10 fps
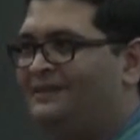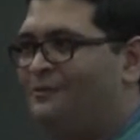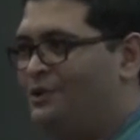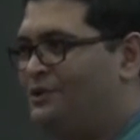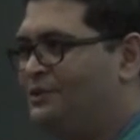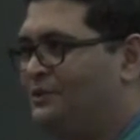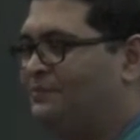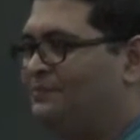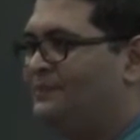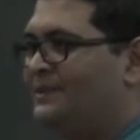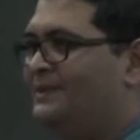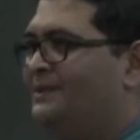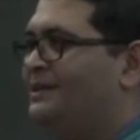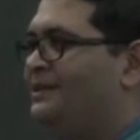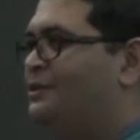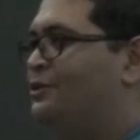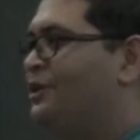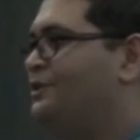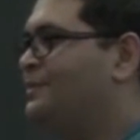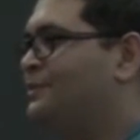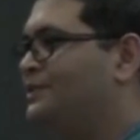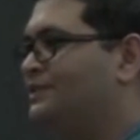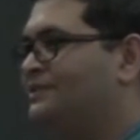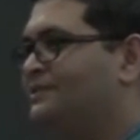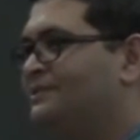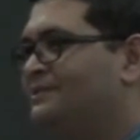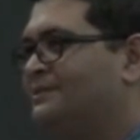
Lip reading: What to do? Do cross promotions.